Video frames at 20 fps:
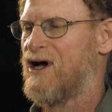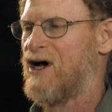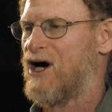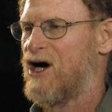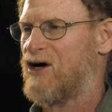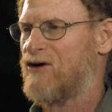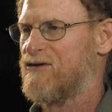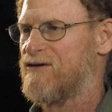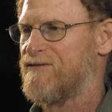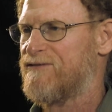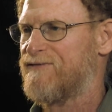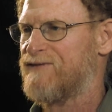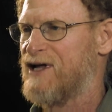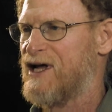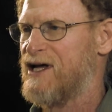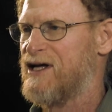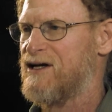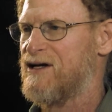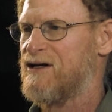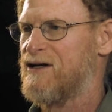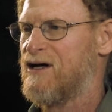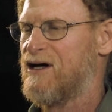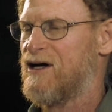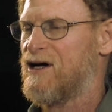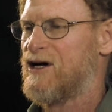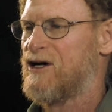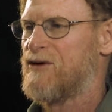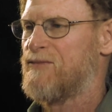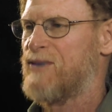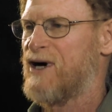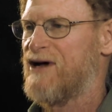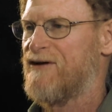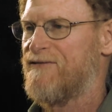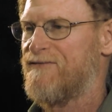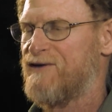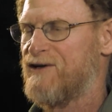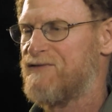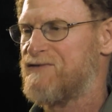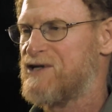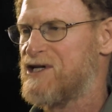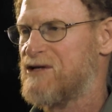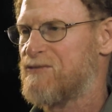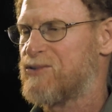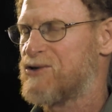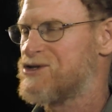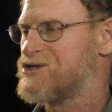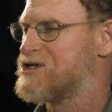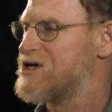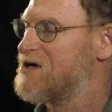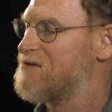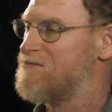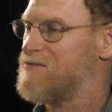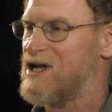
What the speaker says: are inflated by 15%,